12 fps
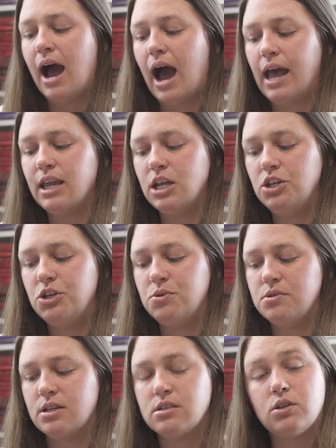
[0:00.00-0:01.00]
I can
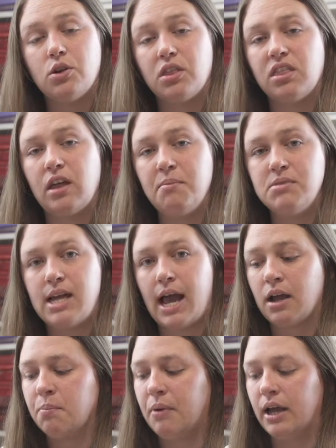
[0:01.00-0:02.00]
use this little
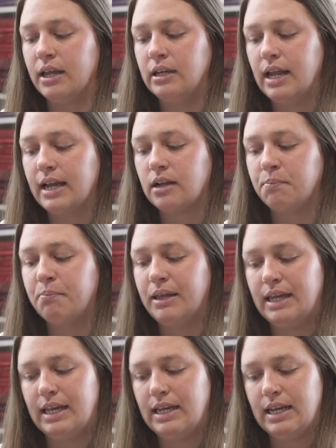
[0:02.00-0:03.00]
thumbtack button and
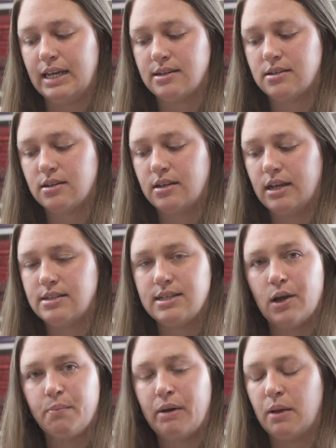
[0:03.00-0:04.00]
pin it.
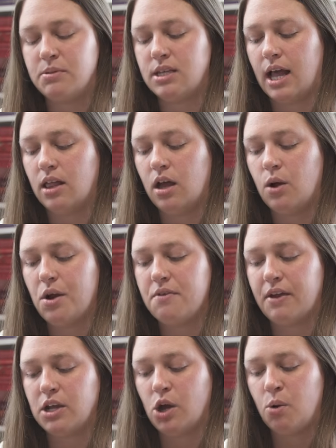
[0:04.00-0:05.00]
See how it pops yellow? And
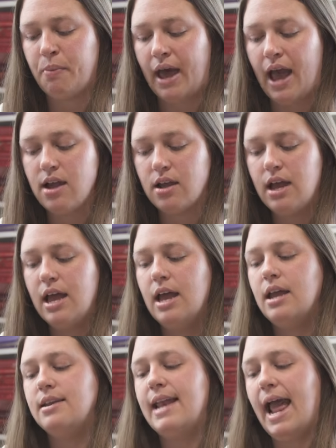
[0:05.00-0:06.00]
if I go back,
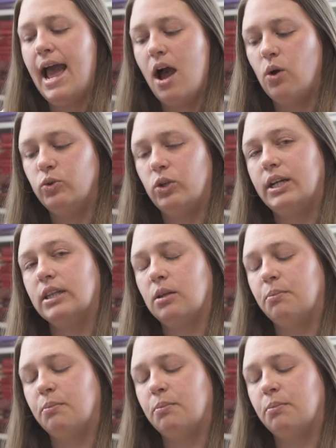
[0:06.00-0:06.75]
now look at the